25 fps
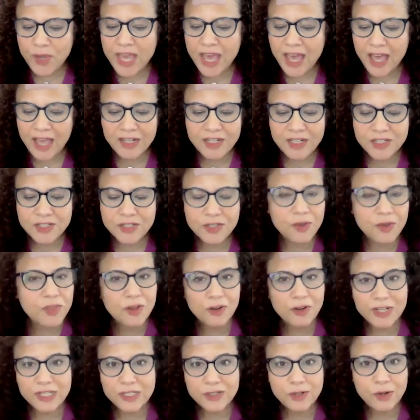act as though
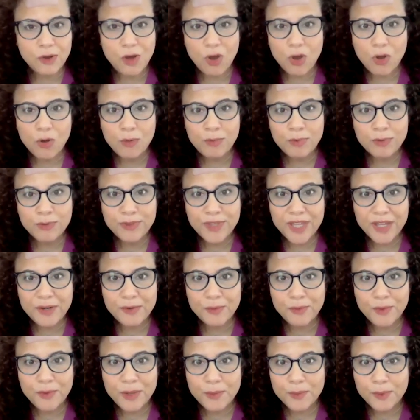there is no hope,
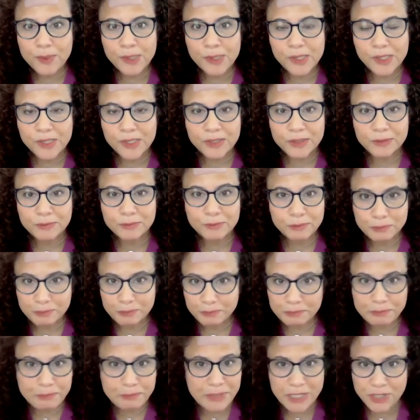then we will
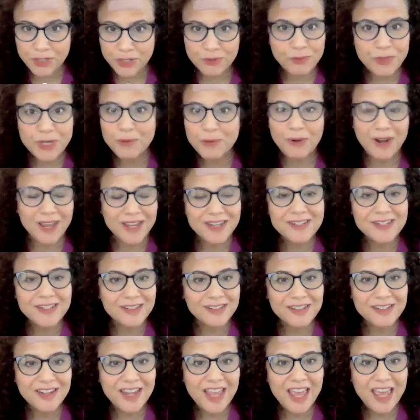be right.
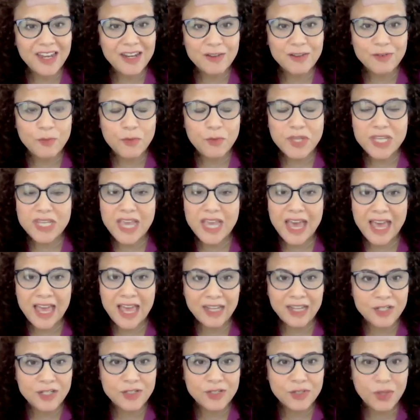And if we
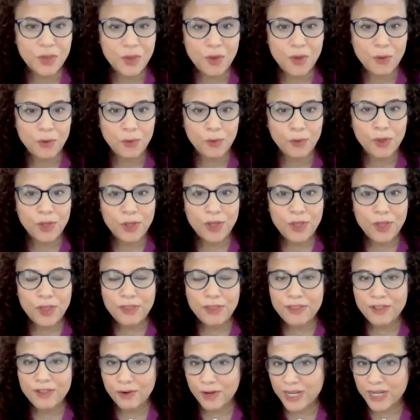act as though
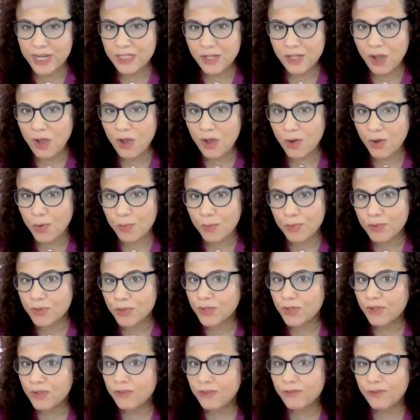there is hope
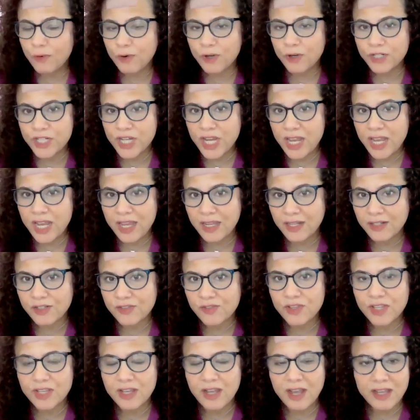for
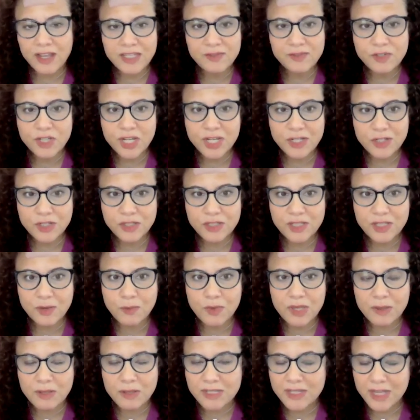change, for the kinds of changes
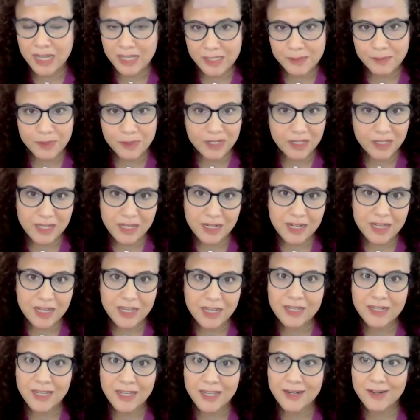that we desperately
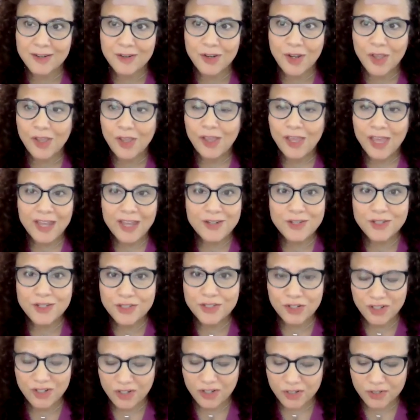need and
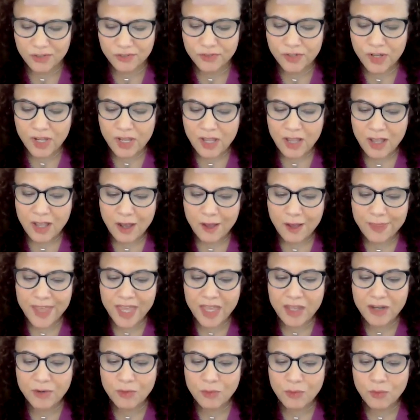deserve,
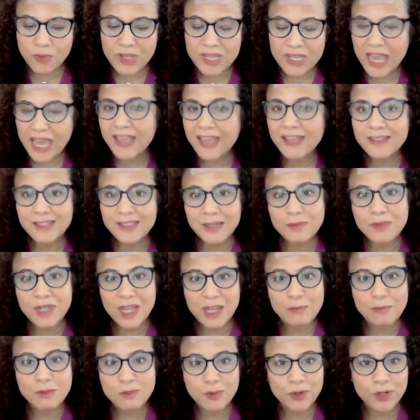then we can
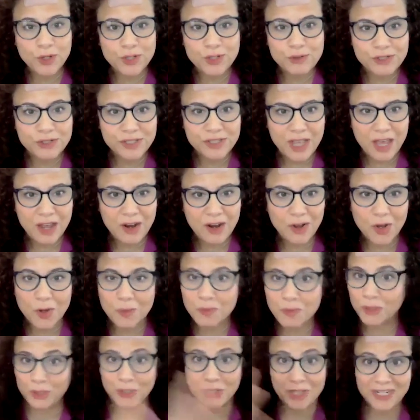sometimes produce that
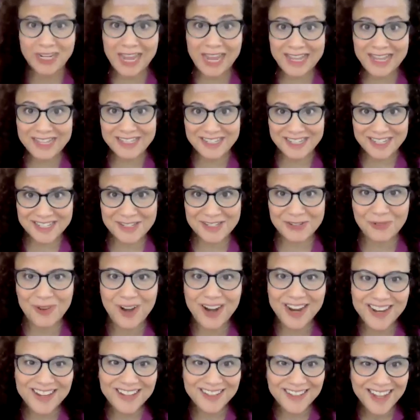hope. Look at Kansas,
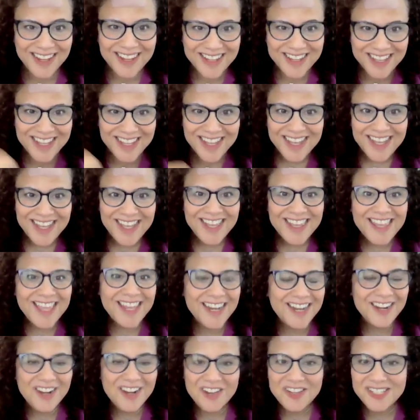right? Like,
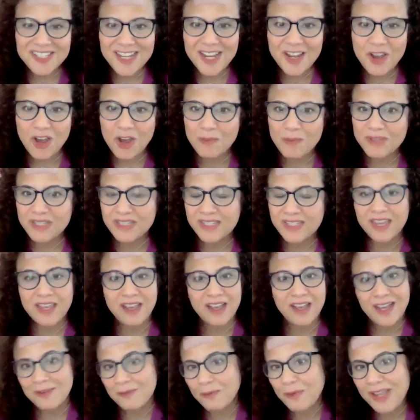they didn't all stay home and say,
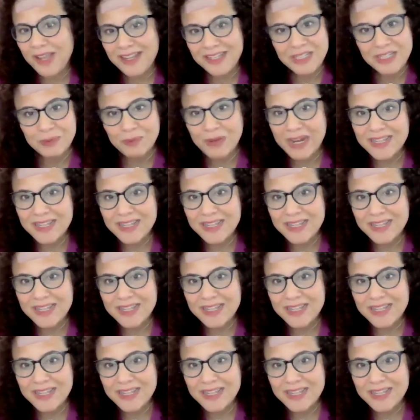oh, well, it's a